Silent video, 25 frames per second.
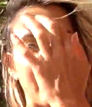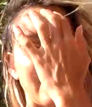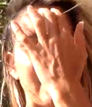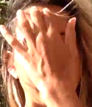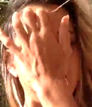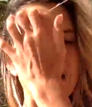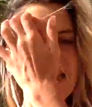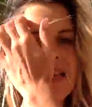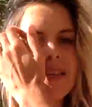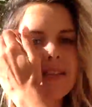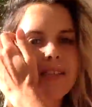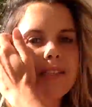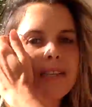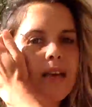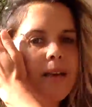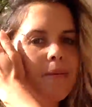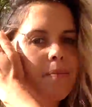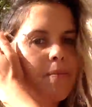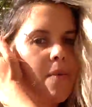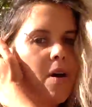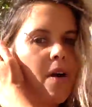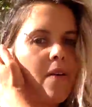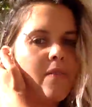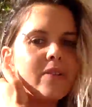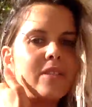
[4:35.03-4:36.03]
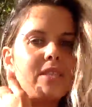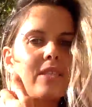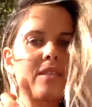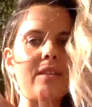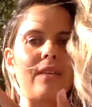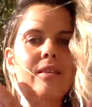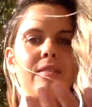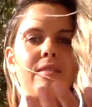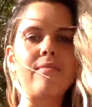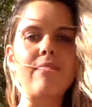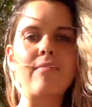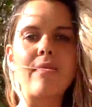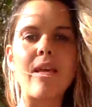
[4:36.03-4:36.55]
and
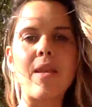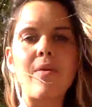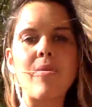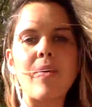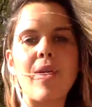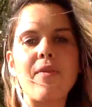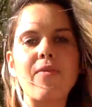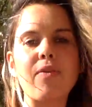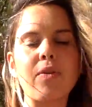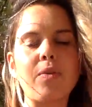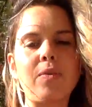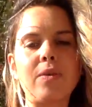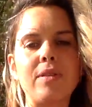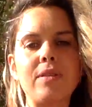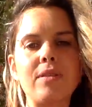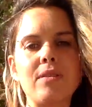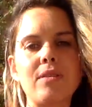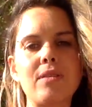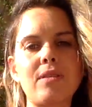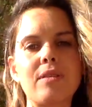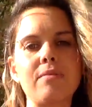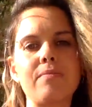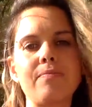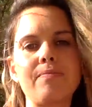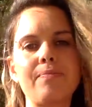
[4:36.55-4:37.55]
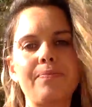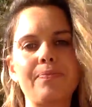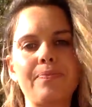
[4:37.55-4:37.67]
obviously then everyone's